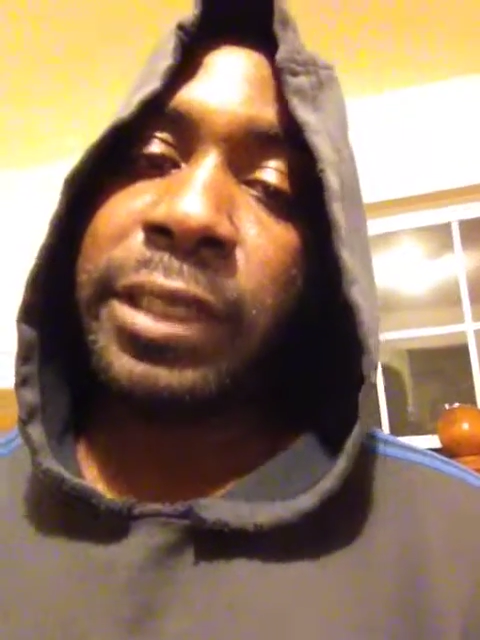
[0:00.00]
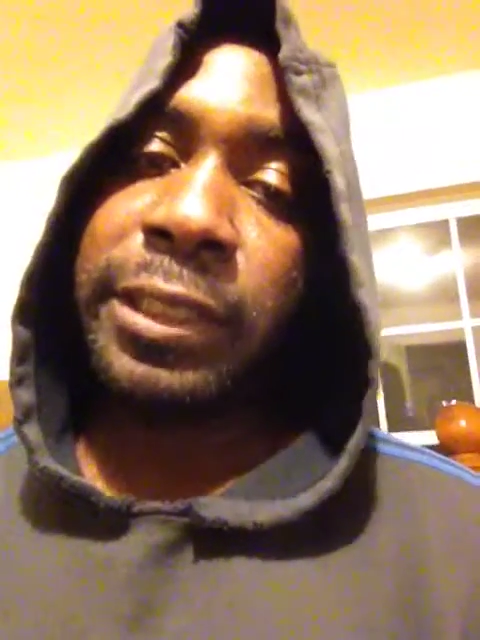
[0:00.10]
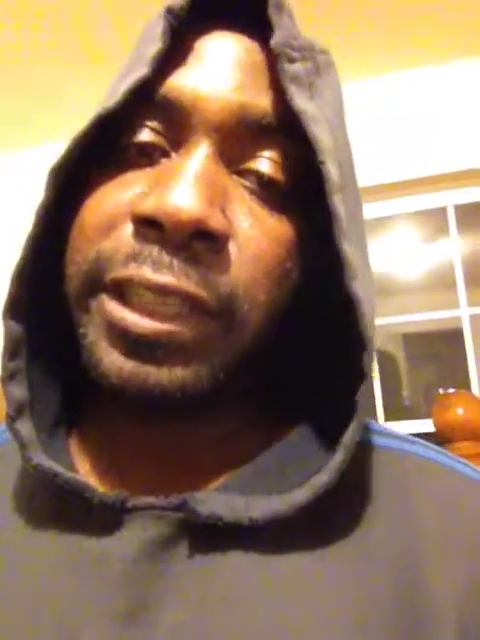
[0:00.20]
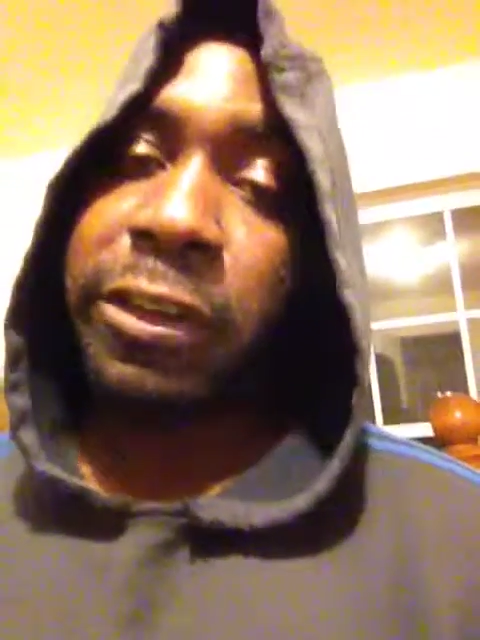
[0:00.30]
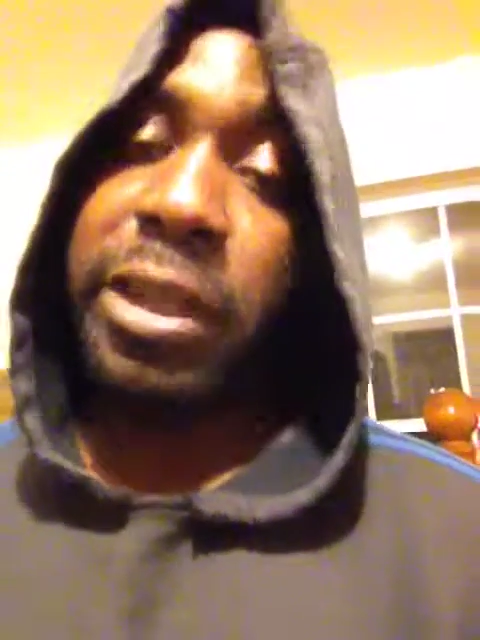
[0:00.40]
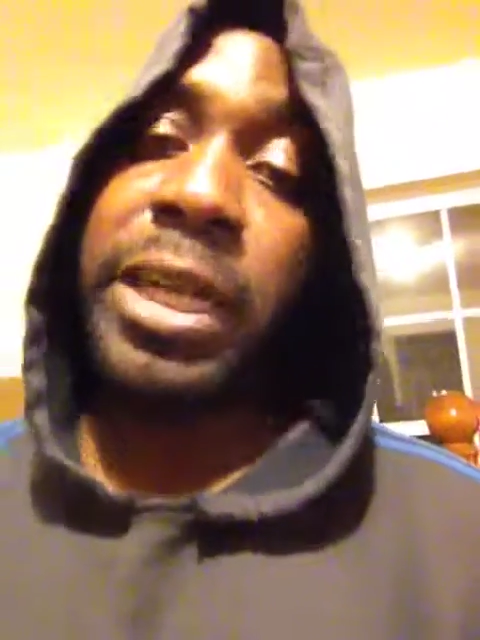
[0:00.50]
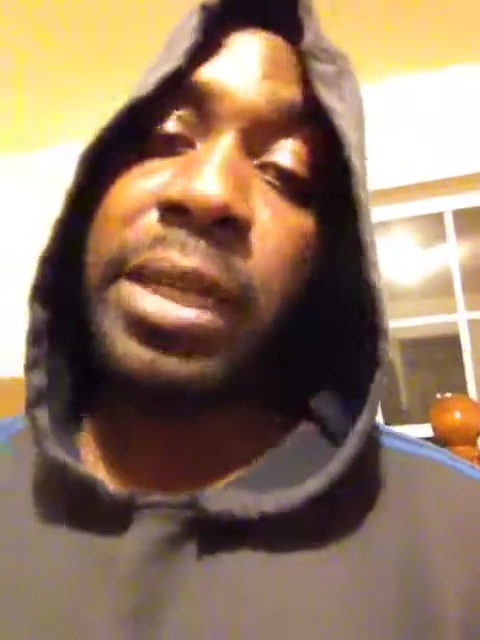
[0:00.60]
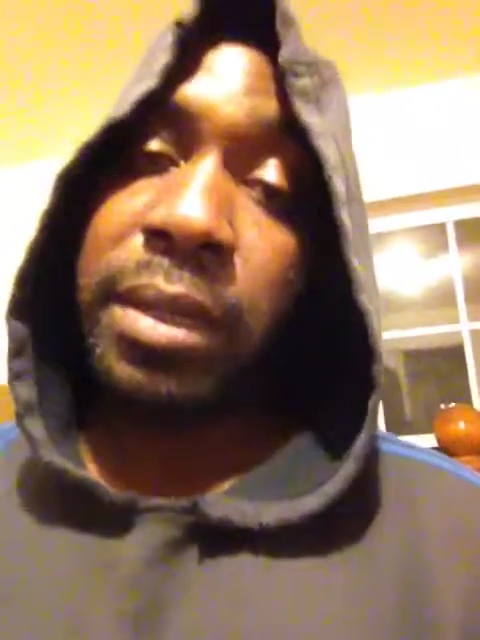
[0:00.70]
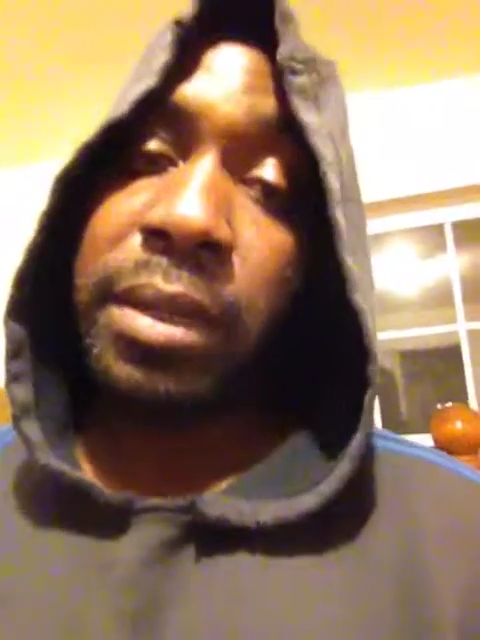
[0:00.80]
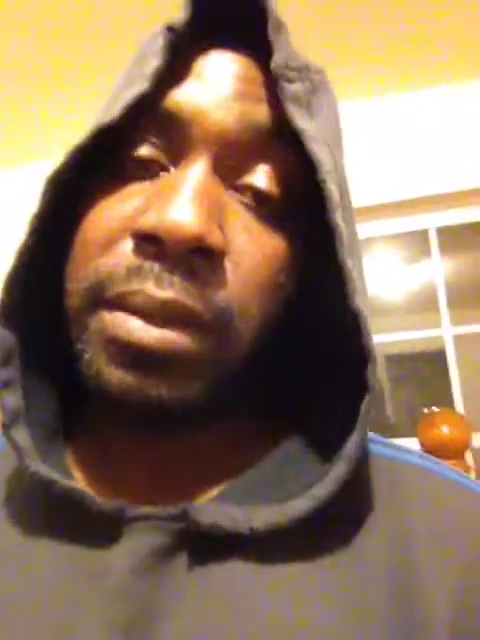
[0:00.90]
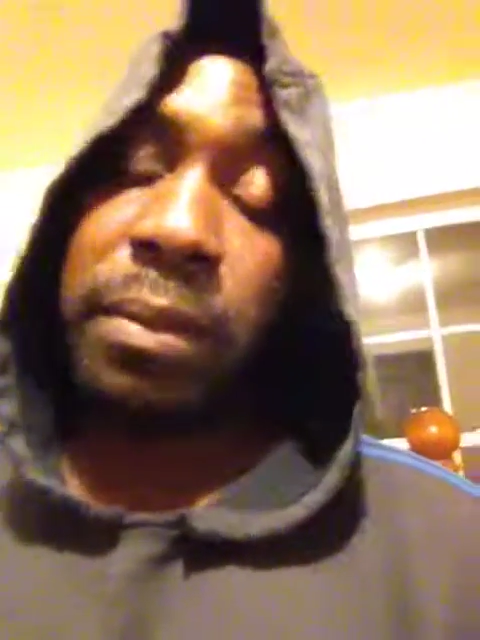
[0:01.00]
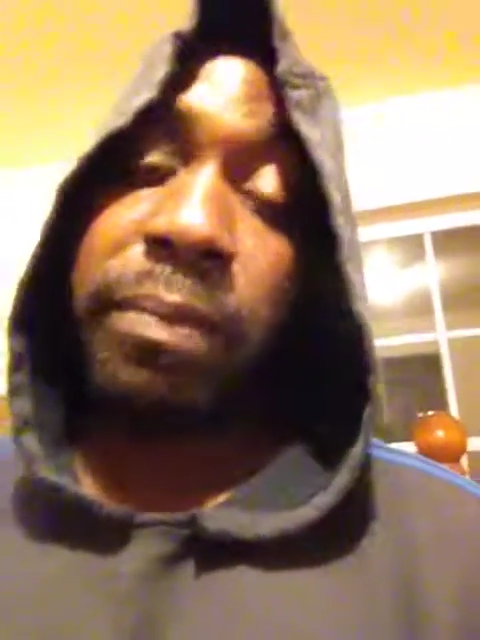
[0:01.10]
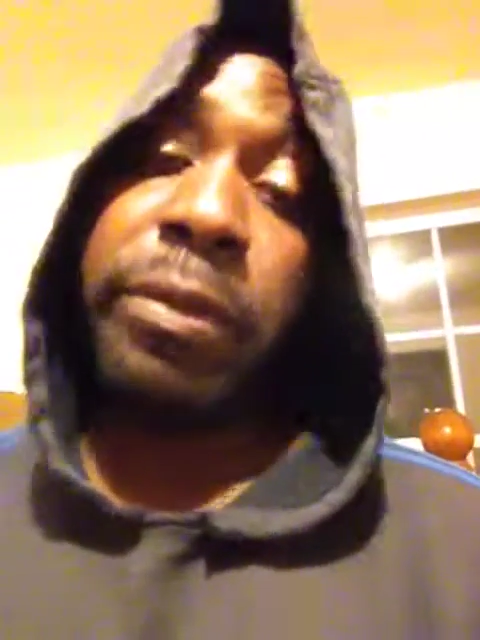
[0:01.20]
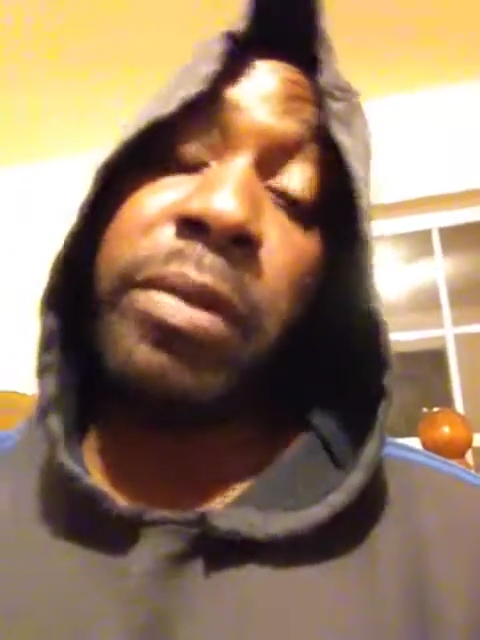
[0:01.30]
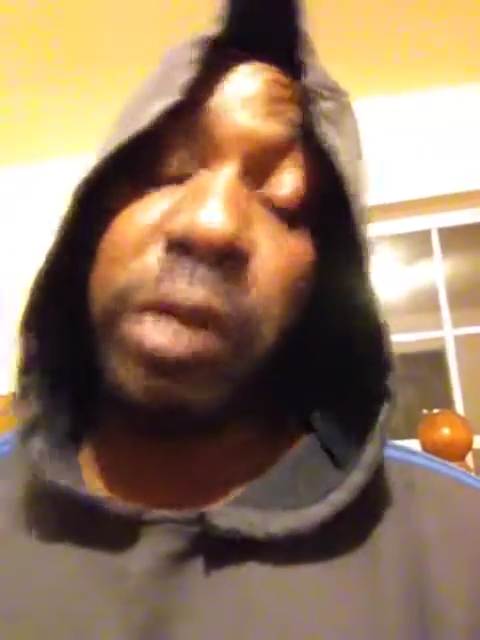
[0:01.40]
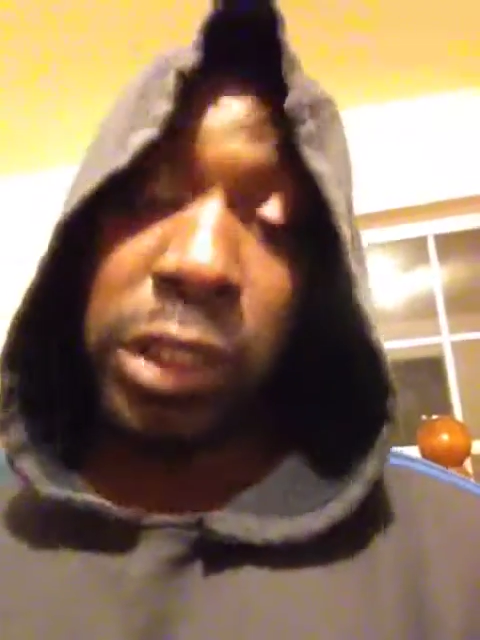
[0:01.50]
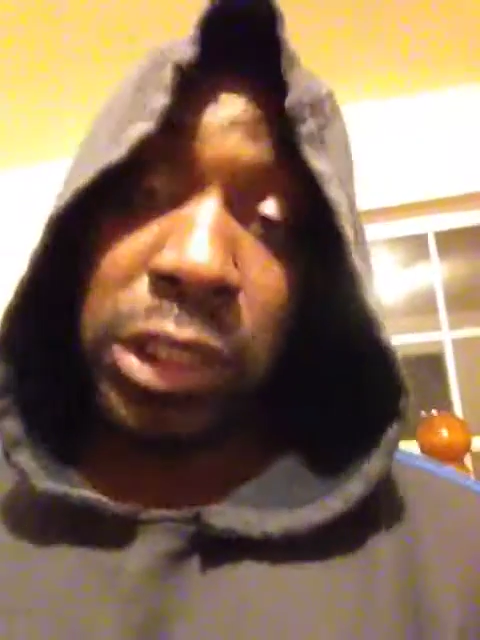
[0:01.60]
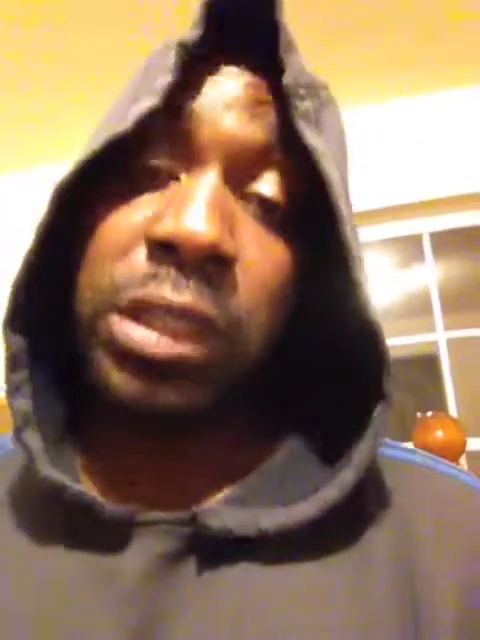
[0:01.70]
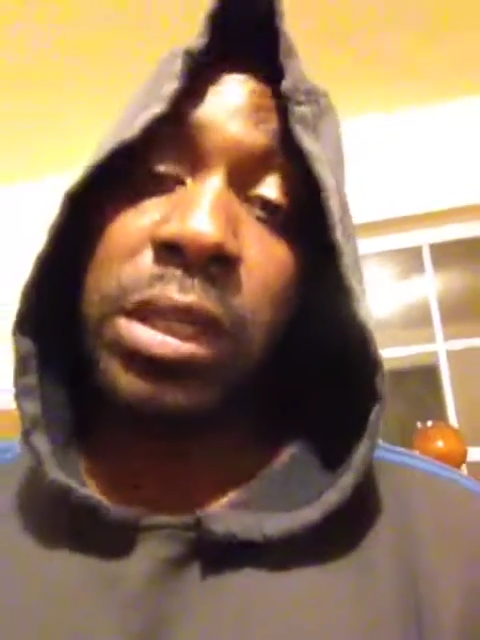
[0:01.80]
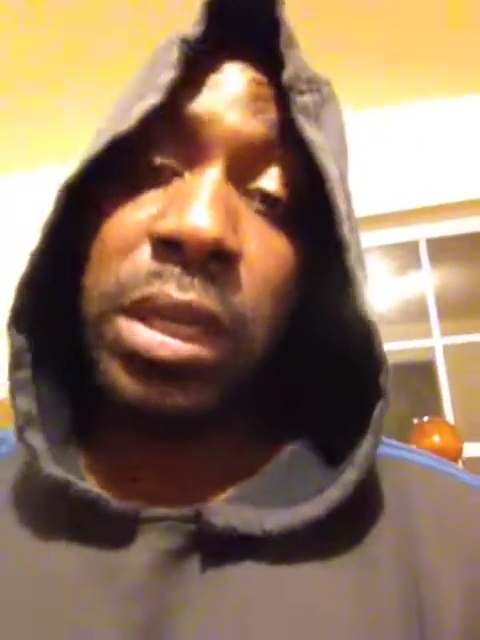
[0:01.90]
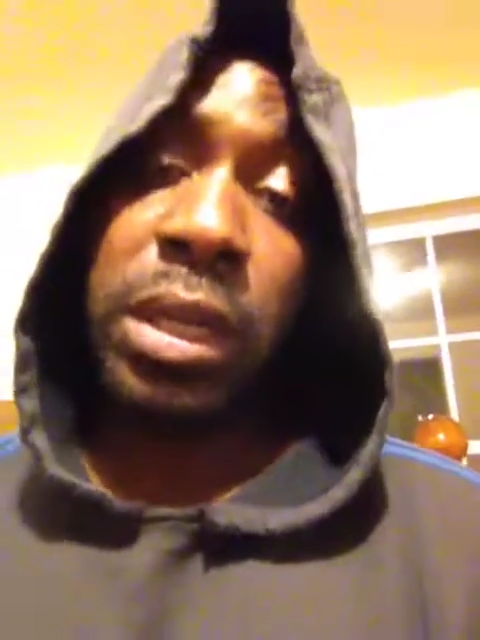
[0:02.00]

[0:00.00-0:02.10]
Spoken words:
screen, pretty much